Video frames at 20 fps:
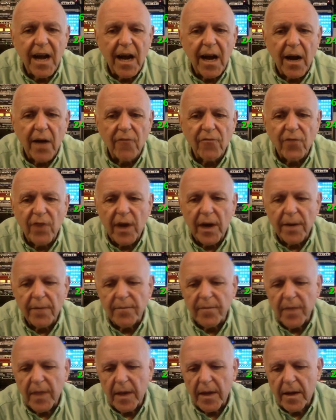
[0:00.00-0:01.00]
of
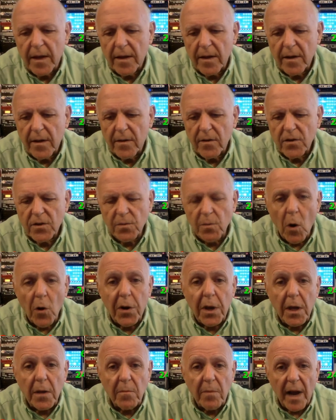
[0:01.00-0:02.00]

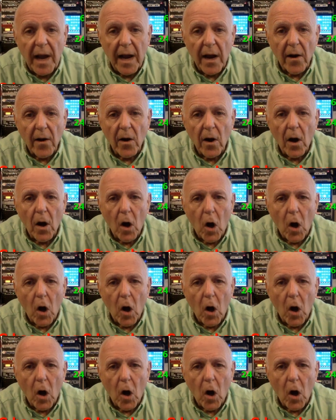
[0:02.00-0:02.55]
Smokey Bear.